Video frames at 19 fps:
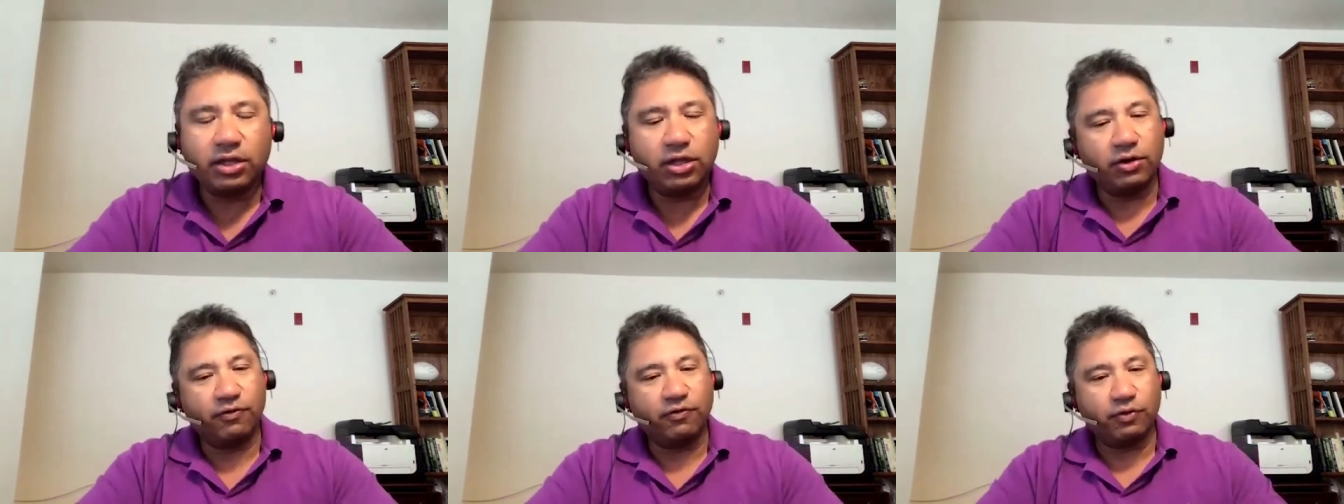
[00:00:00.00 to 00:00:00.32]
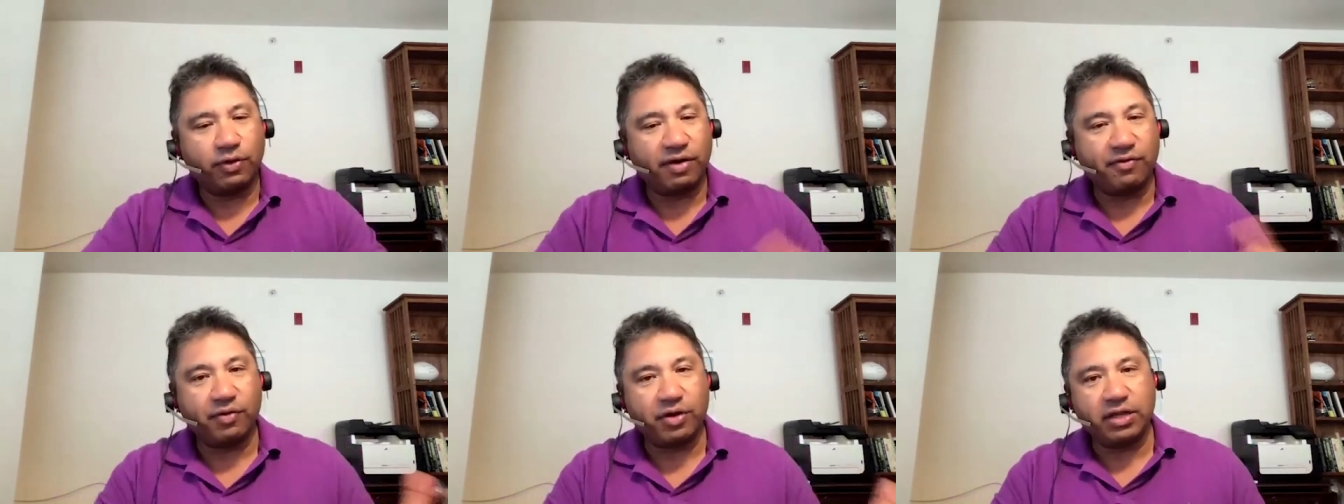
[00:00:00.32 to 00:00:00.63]
You know,
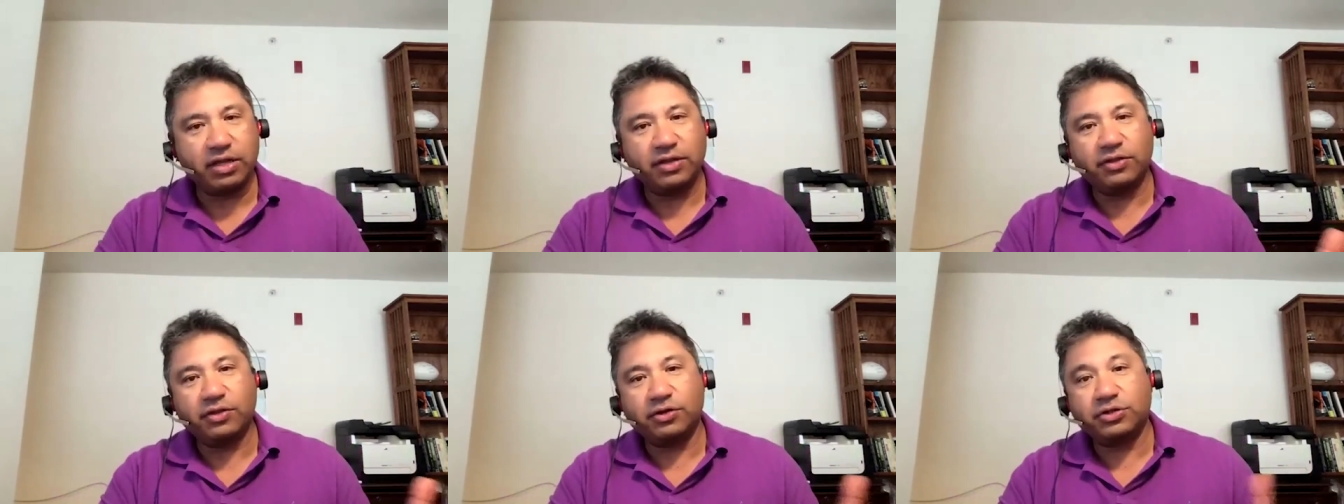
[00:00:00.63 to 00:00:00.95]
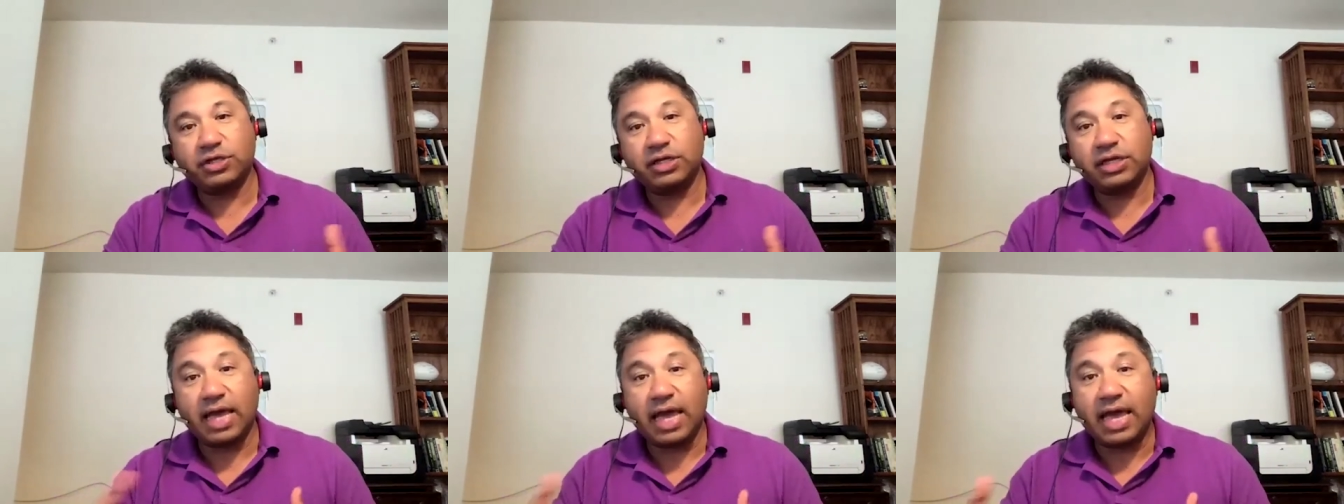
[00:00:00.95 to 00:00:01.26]
for every yin,
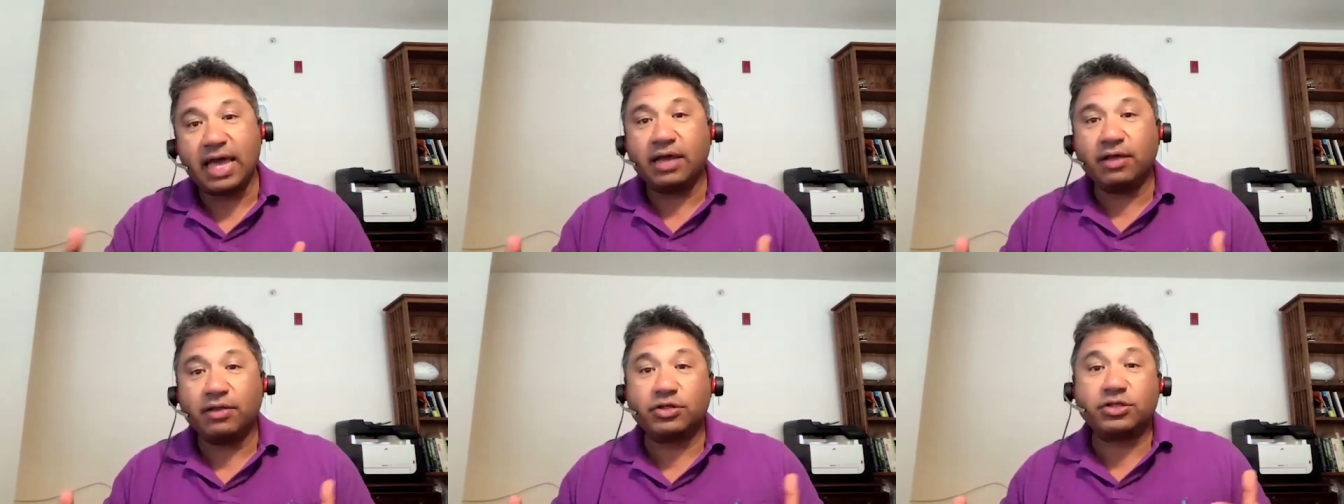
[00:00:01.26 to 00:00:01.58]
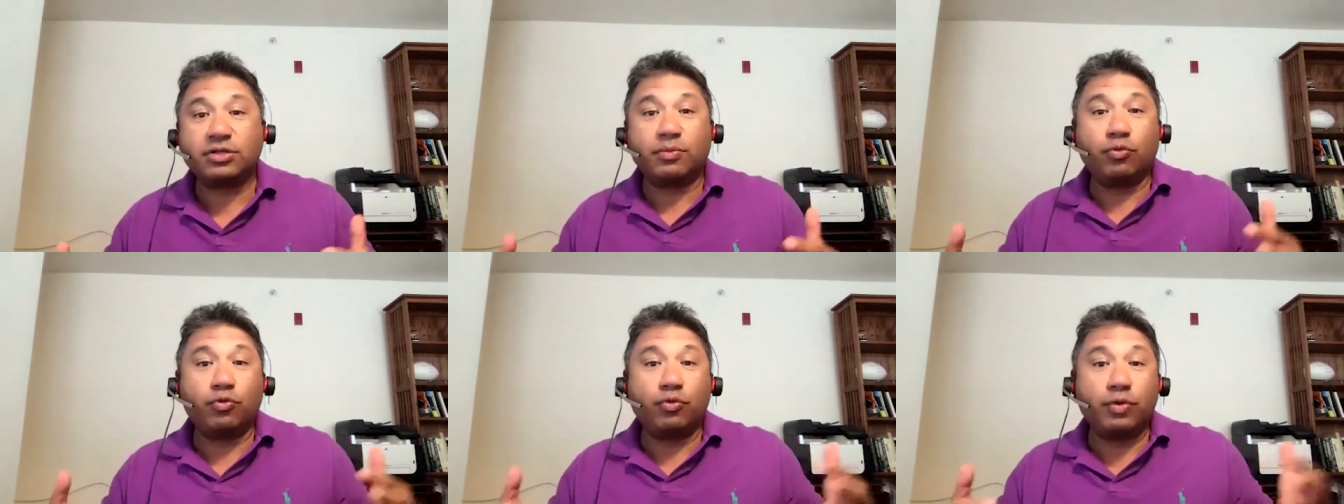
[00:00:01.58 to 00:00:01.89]
there's a yang, and
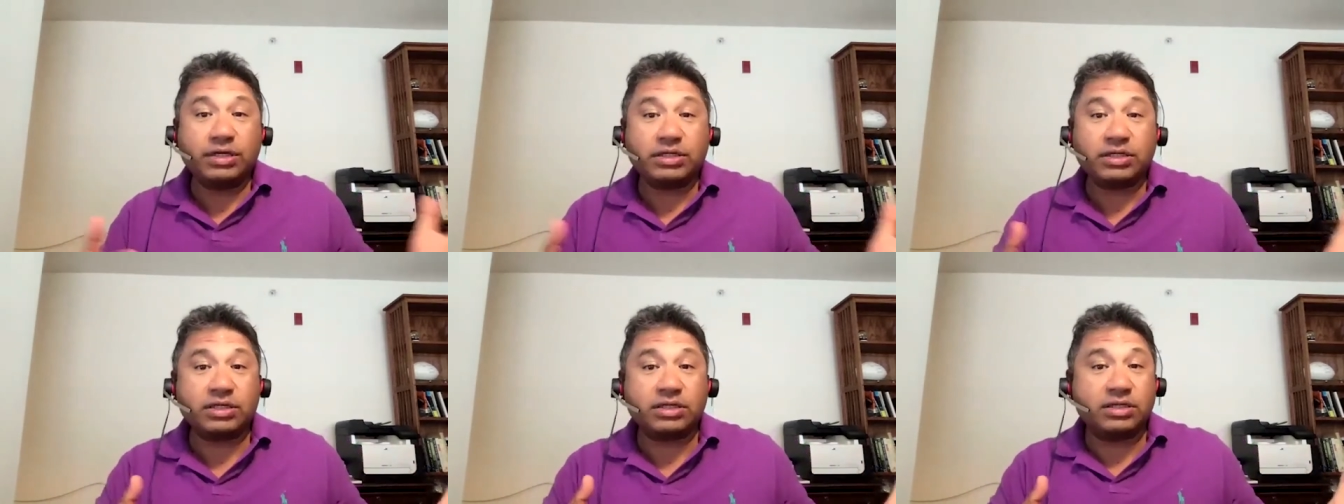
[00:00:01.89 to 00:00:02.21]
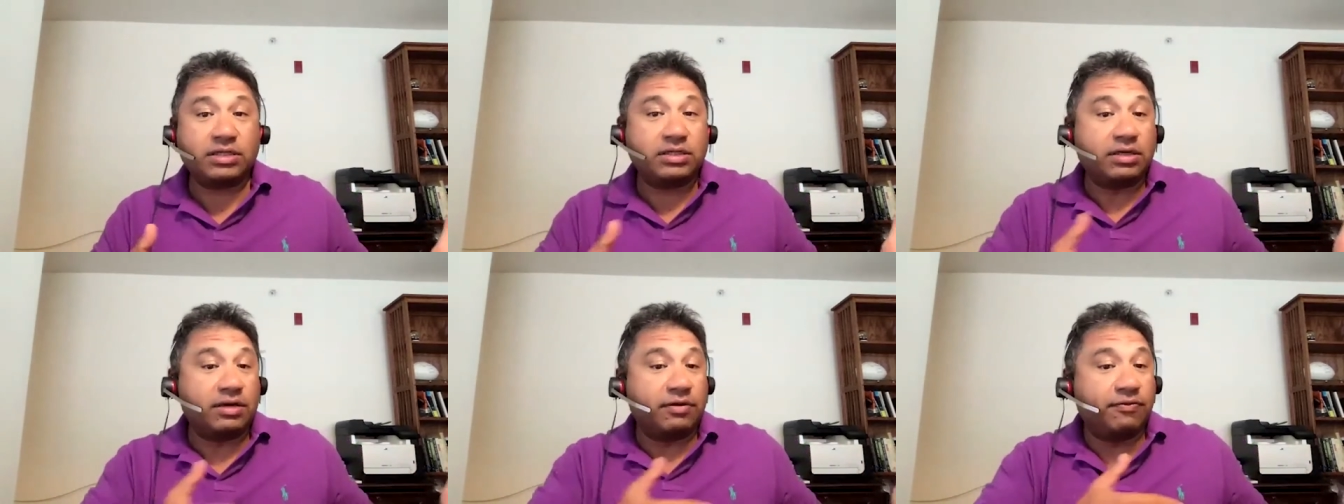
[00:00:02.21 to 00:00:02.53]
there's some
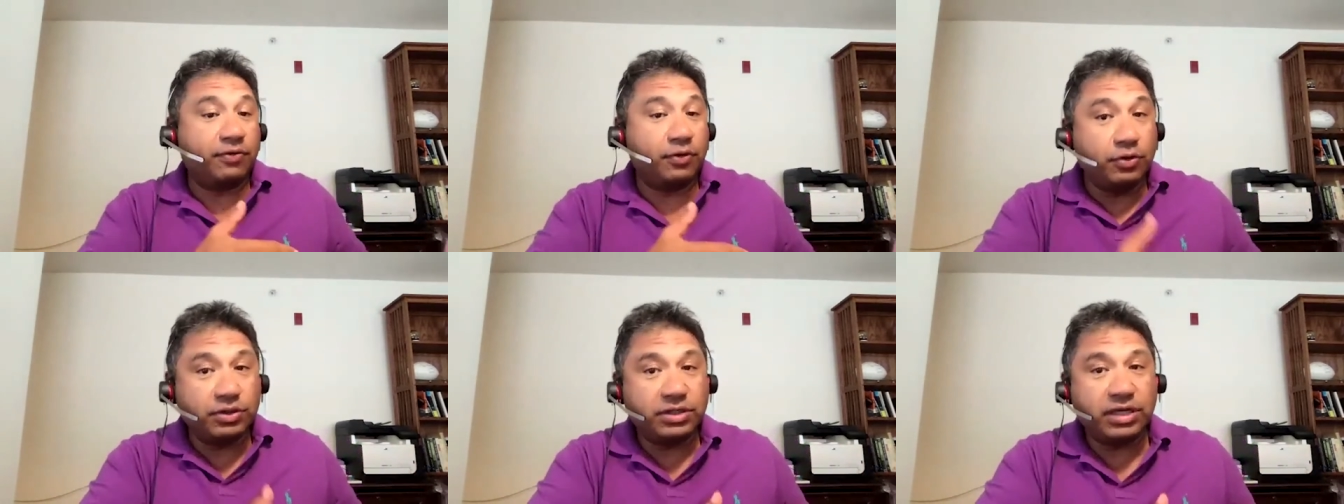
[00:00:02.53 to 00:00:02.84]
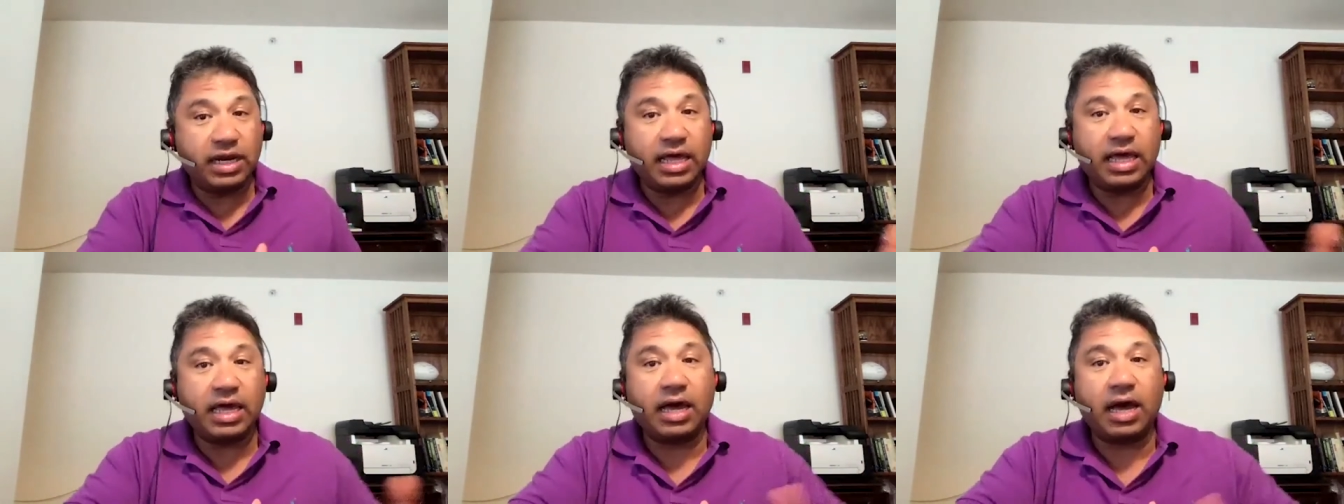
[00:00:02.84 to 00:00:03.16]
risks of
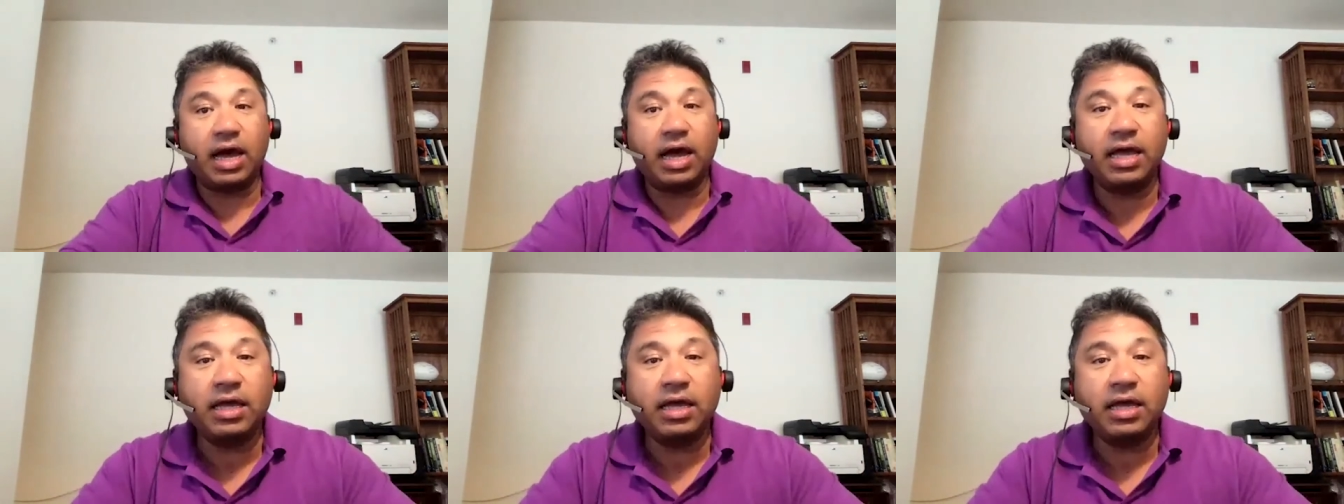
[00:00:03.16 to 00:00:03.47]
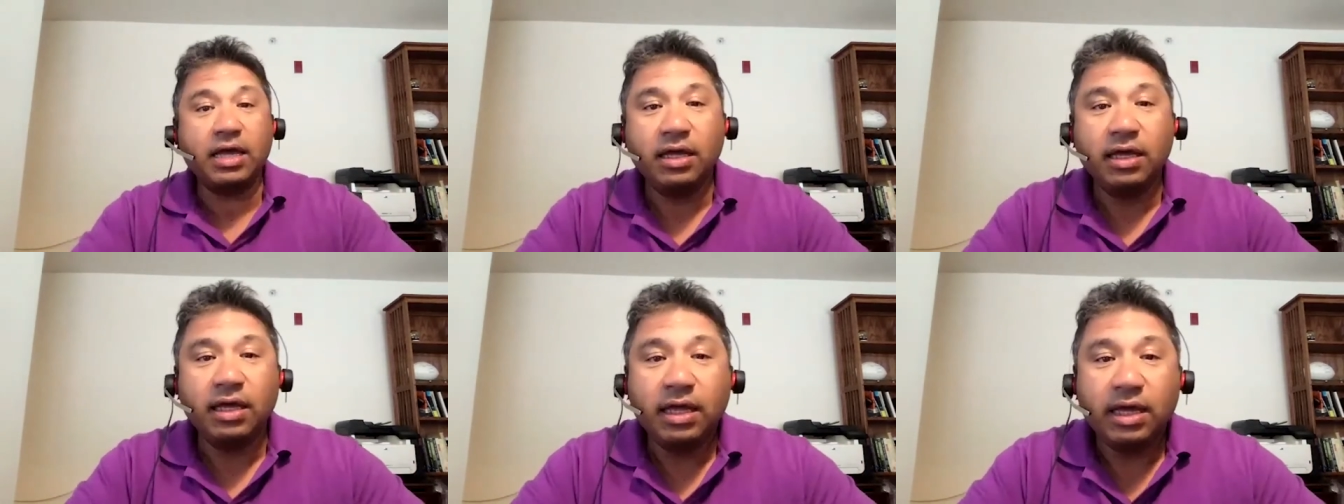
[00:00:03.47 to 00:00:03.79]
using AI,